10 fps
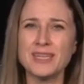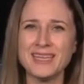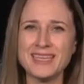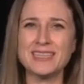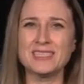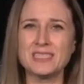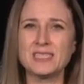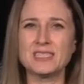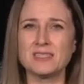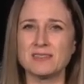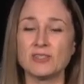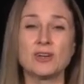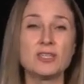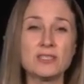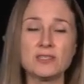He is
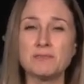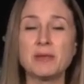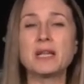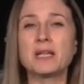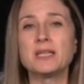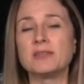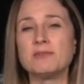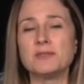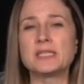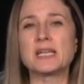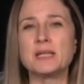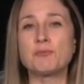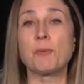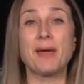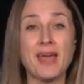trying to mentally and physically
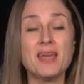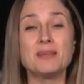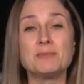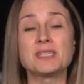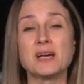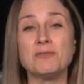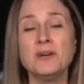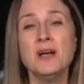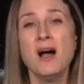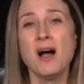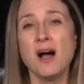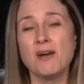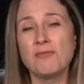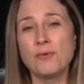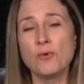prepare himself
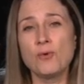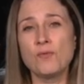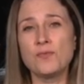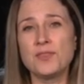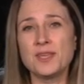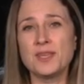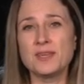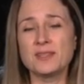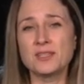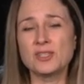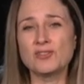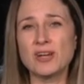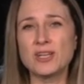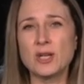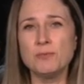for the
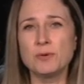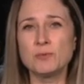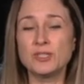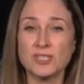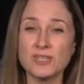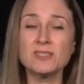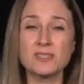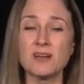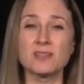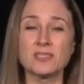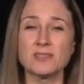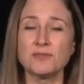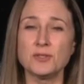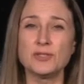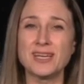Australian Open, which does start in a
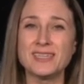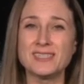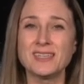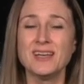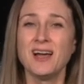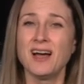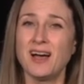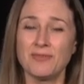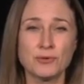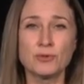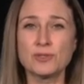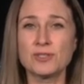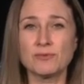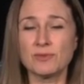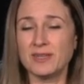few days. Of
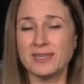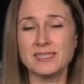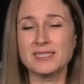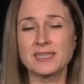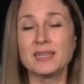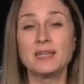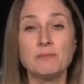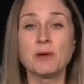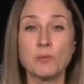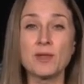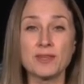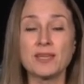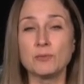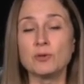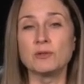course, it is still in limbo whether
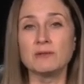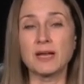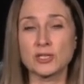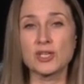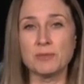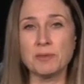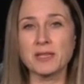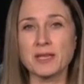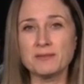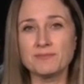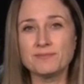he will actually be there.